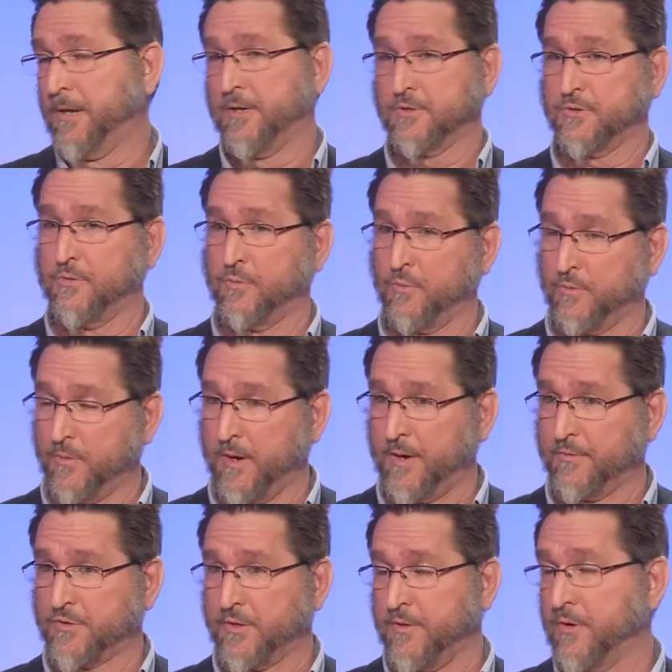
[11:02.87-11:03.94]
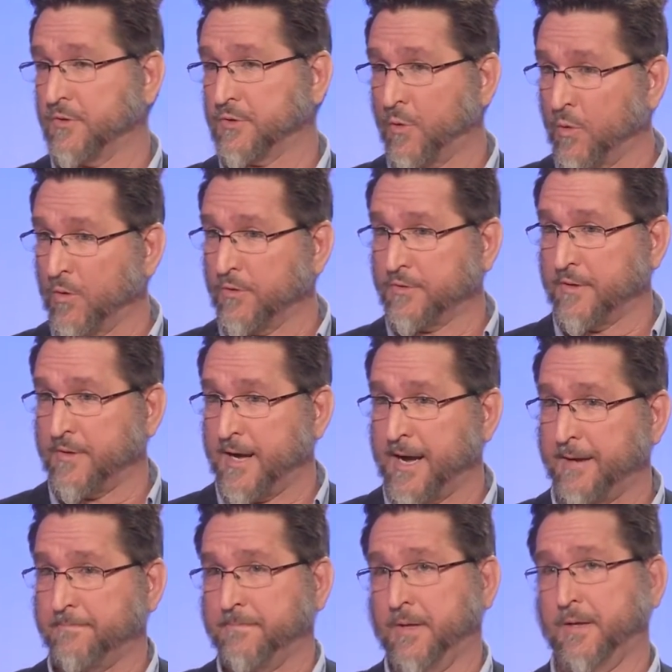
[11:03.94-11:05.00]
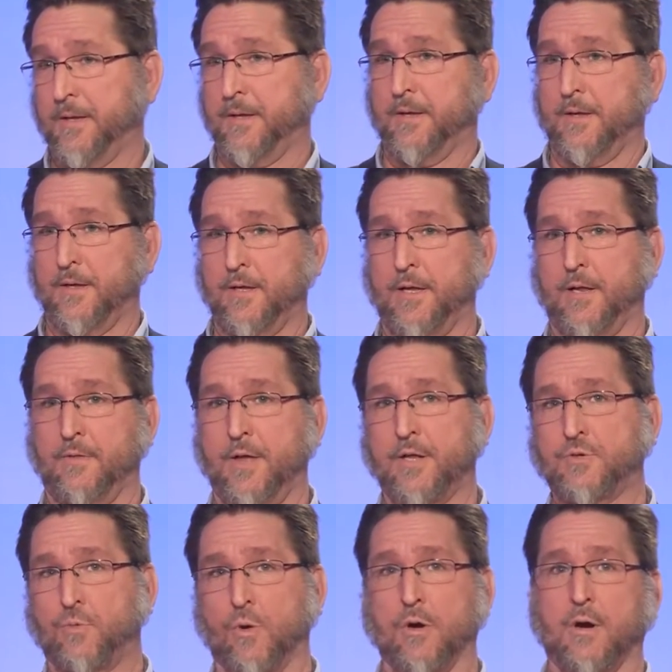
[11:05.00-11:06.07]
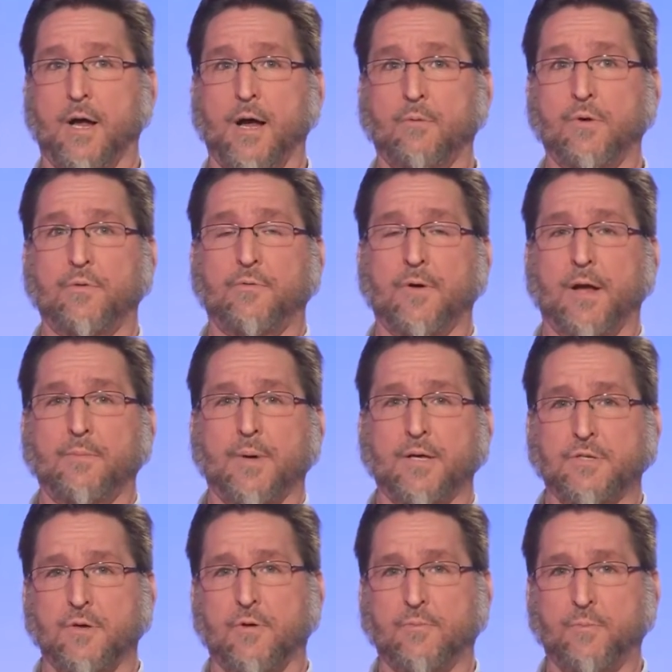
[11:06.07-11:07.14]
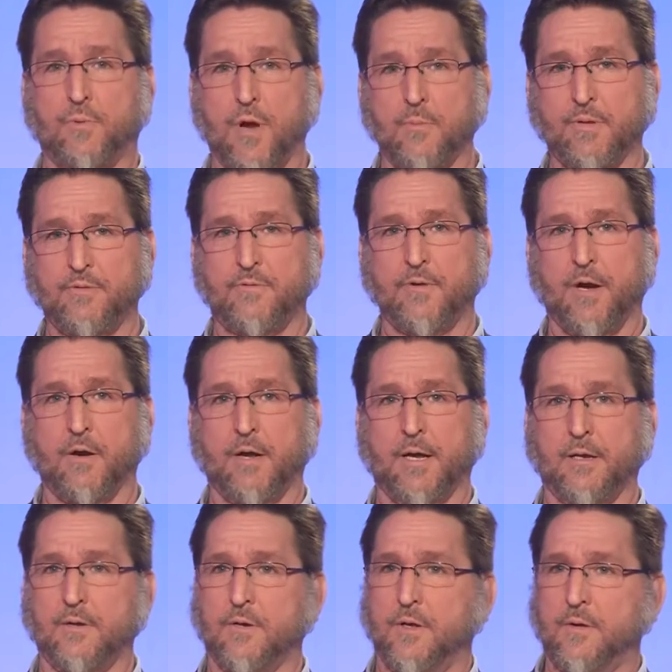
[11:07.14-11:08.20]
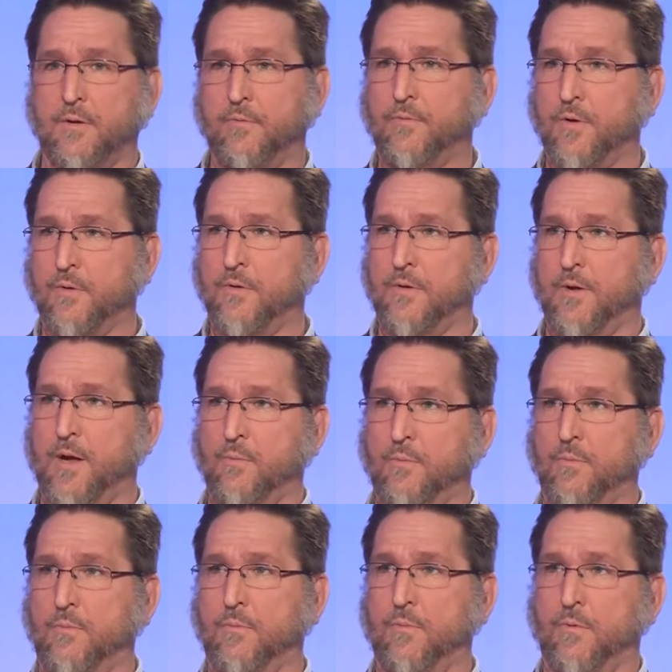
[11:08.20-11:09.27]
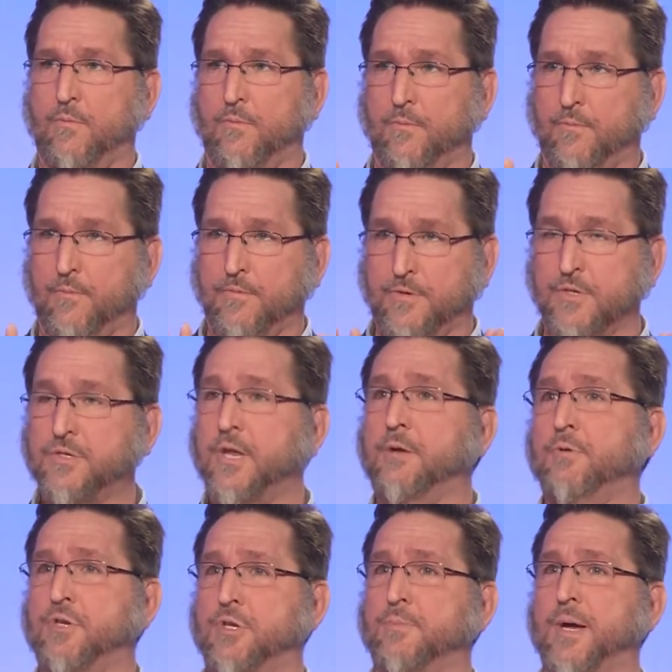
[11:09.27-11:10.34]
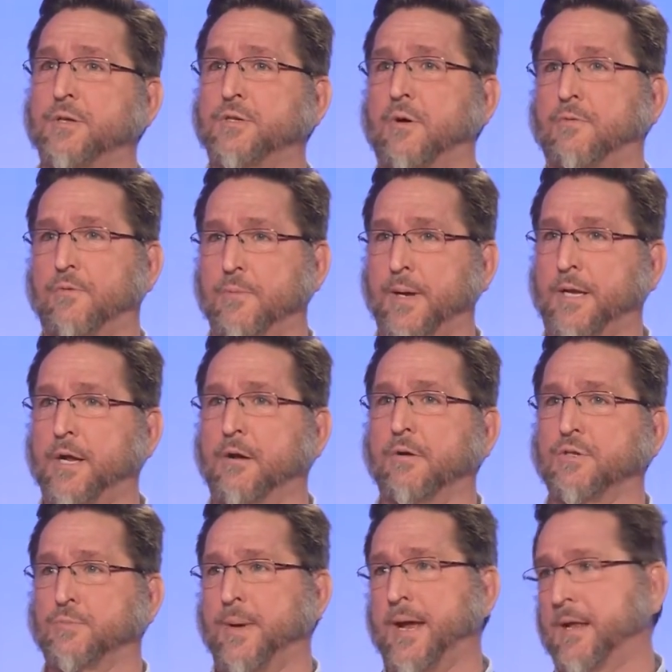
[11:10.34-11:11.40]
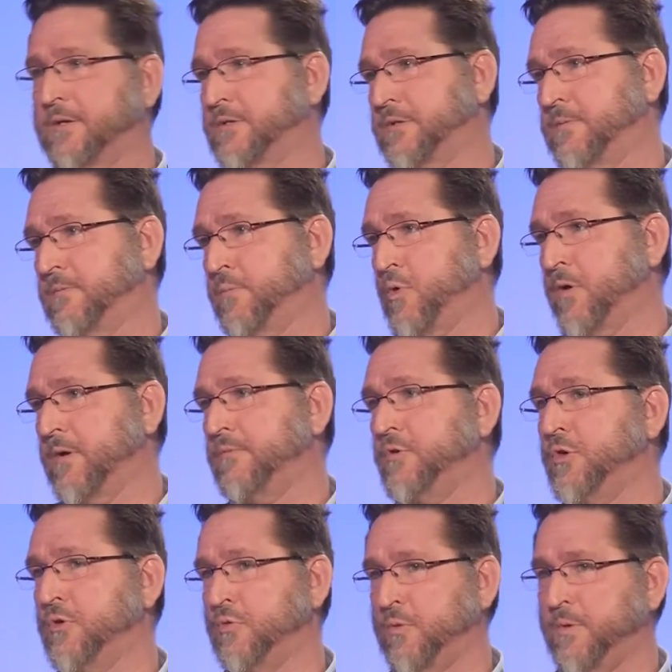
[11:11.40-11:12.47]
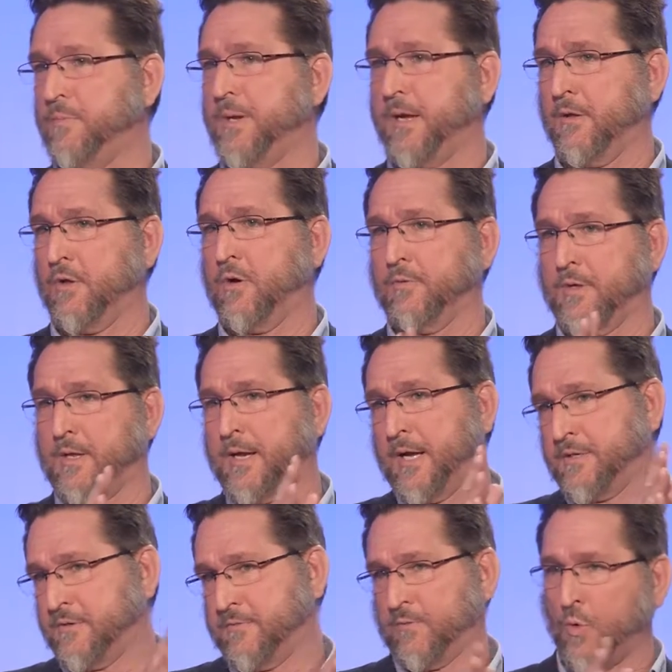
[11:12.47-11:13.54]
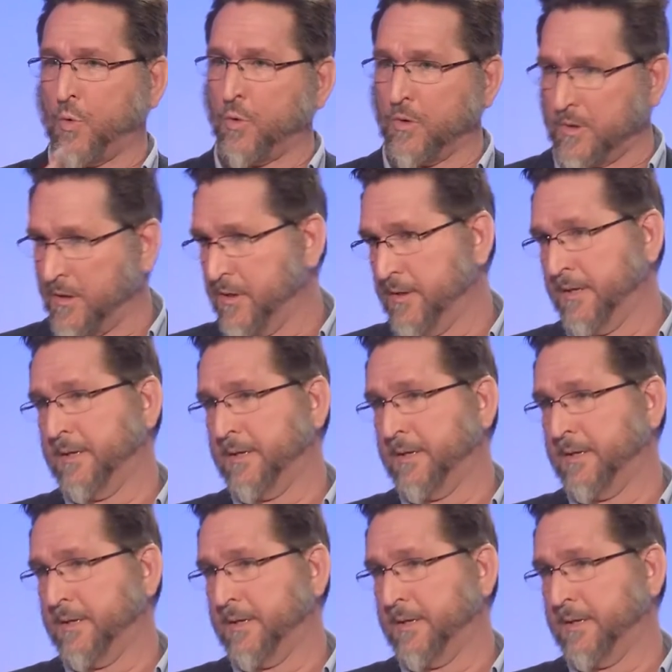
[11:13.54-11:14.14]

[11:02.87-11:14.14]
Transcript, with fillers: So the, obviously there's order to that. And that's where I would find myself probably varying. If, uh, distinguishing myself from a charismatic point of view would be along the lines of order.